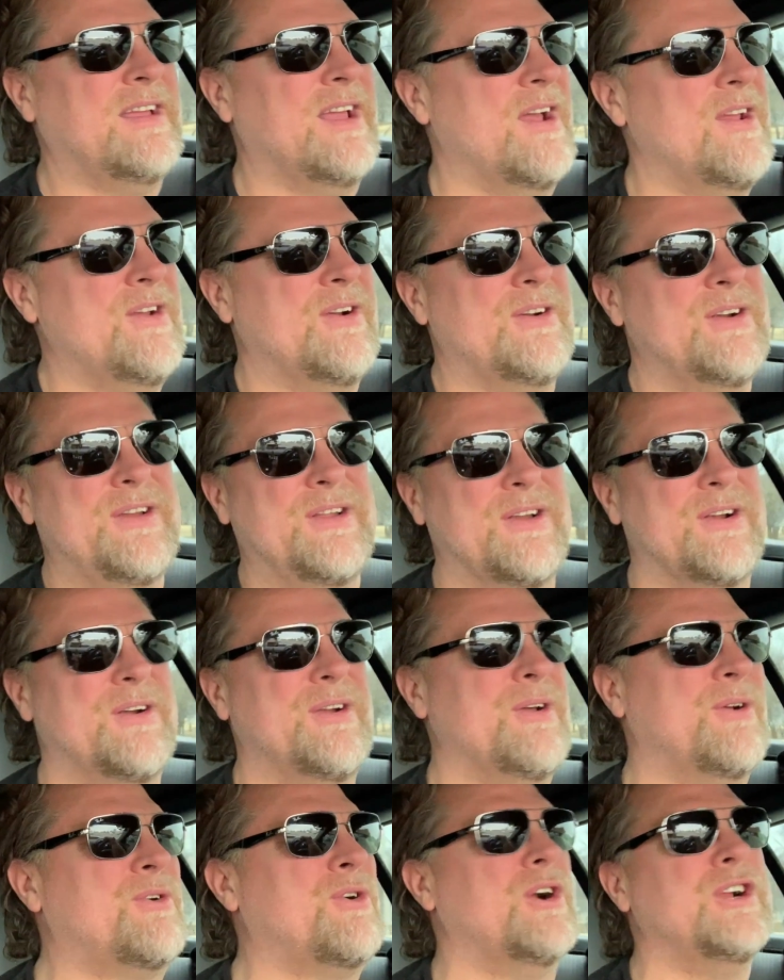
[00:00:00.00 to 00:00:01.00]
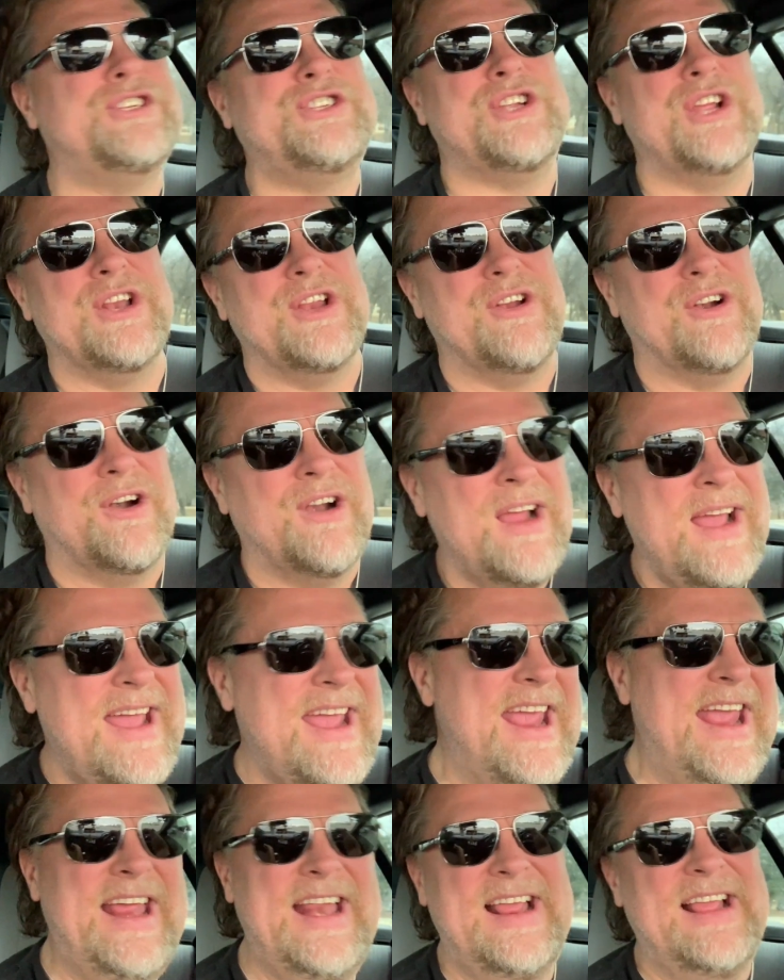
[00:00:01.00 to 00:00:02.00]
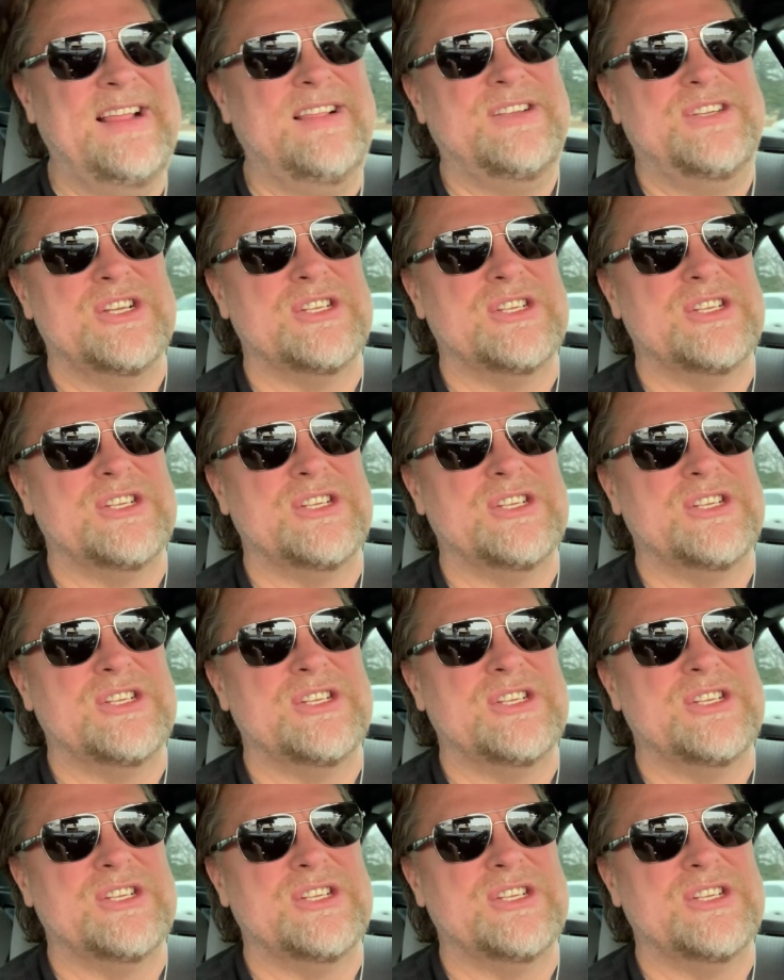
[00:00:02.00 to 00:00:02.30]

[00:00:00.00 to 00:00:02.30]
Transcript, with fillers: You're, you're a Christian, you're eating